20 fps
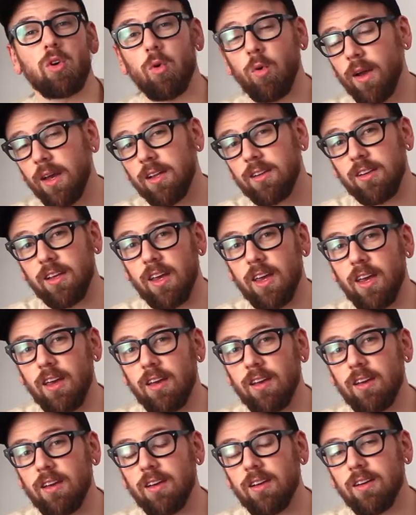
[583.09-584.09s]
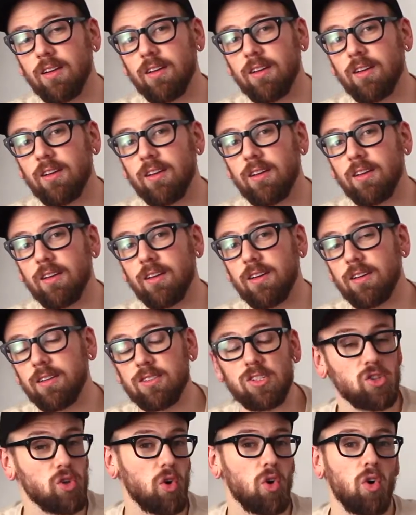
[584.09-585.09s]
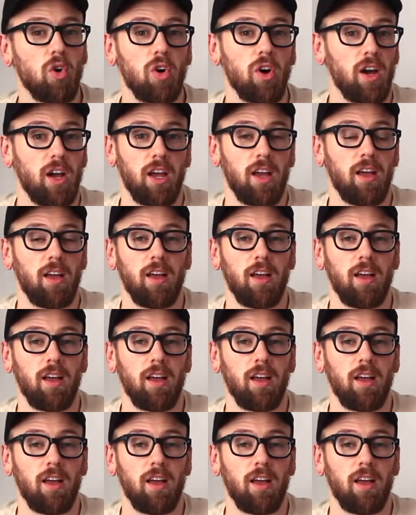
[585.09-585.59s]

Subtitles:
quickly. So